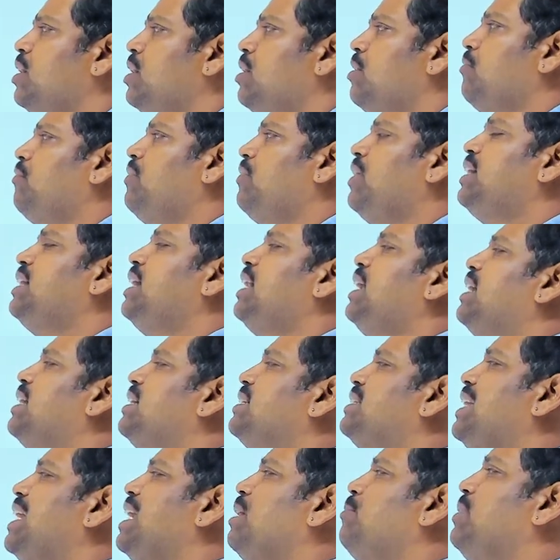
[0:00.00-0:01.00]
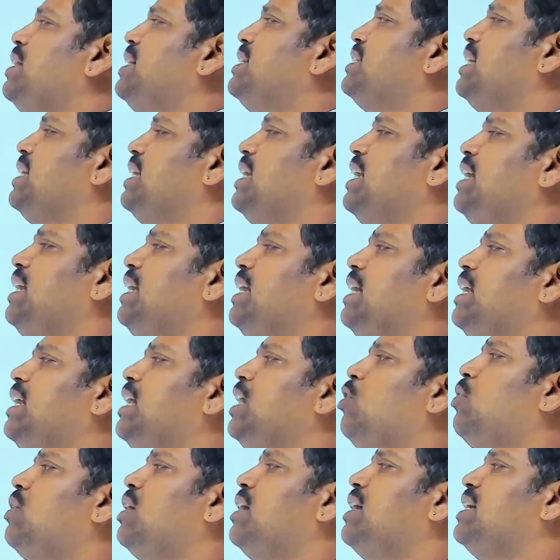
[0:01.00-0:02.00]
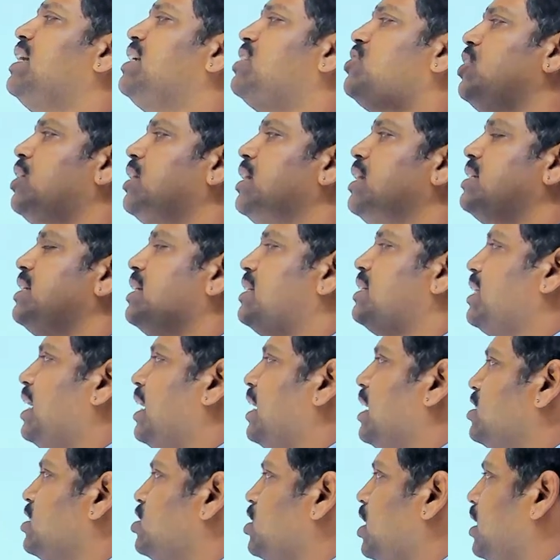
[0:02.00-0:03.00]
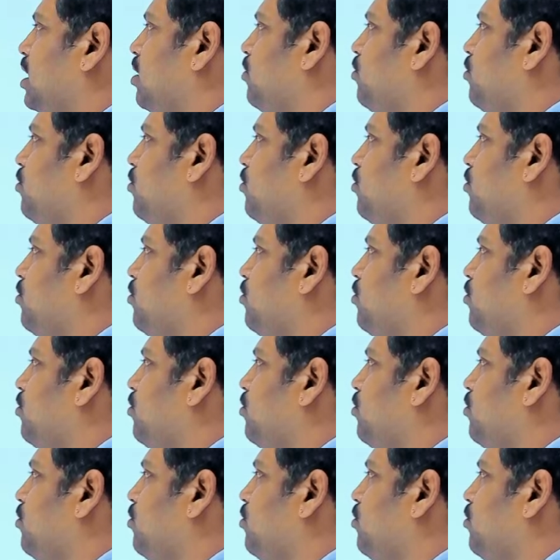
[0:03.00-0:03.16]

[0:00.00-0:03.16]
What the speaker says: where the letters A, B, C, D denote distinct digits. Understand the